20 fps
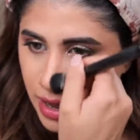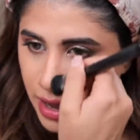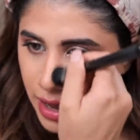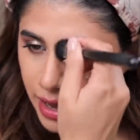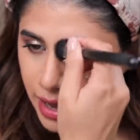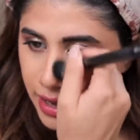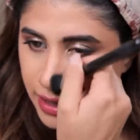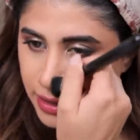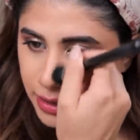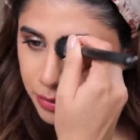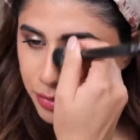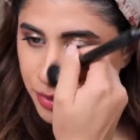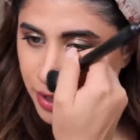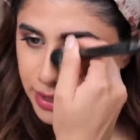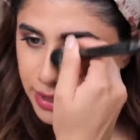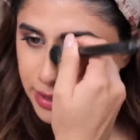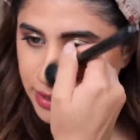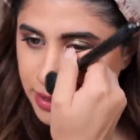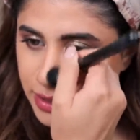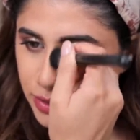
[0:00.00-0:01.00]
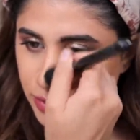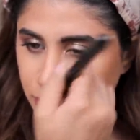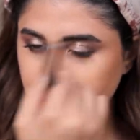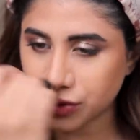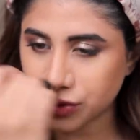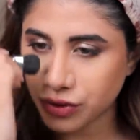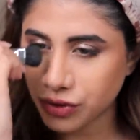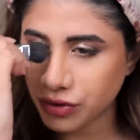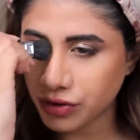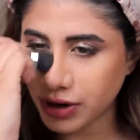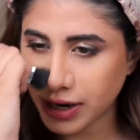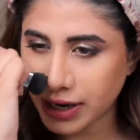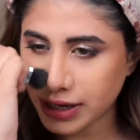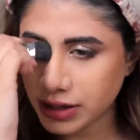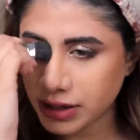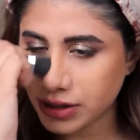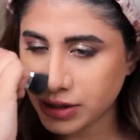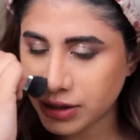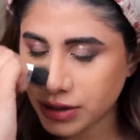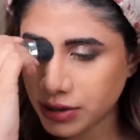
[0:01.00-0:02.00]
and the pricing is also
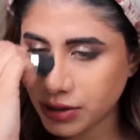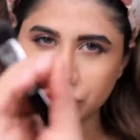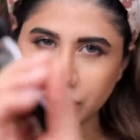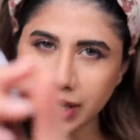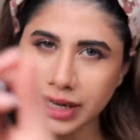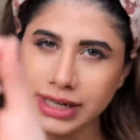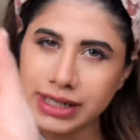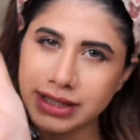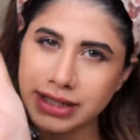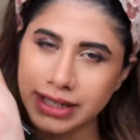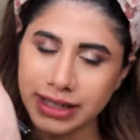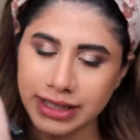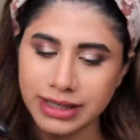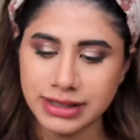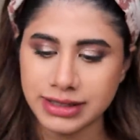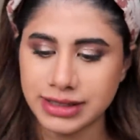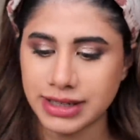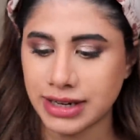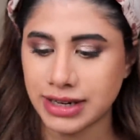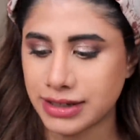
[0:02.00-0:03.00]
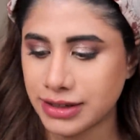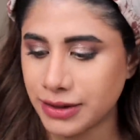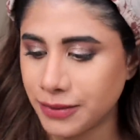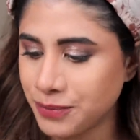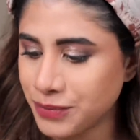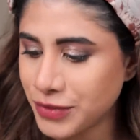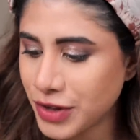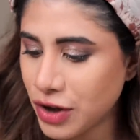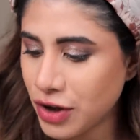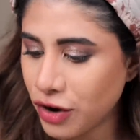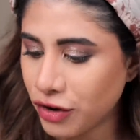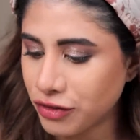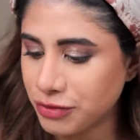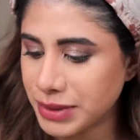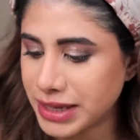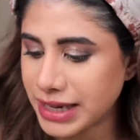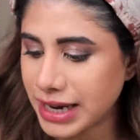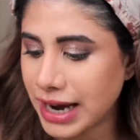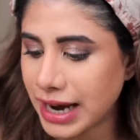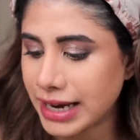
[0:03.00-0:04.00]
right in the center of
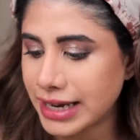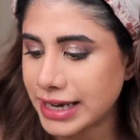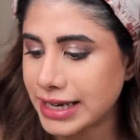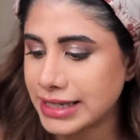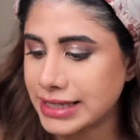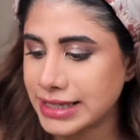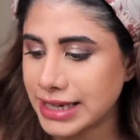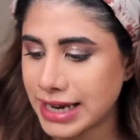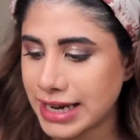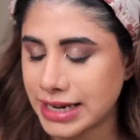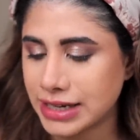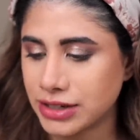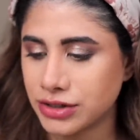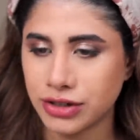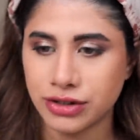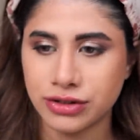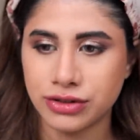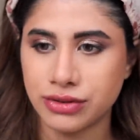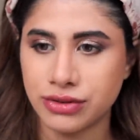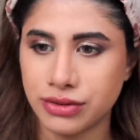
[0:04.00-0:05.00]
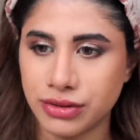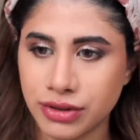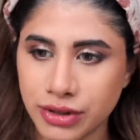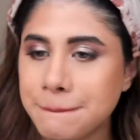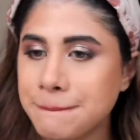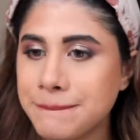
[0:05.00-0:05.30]
being high-end and drugstore.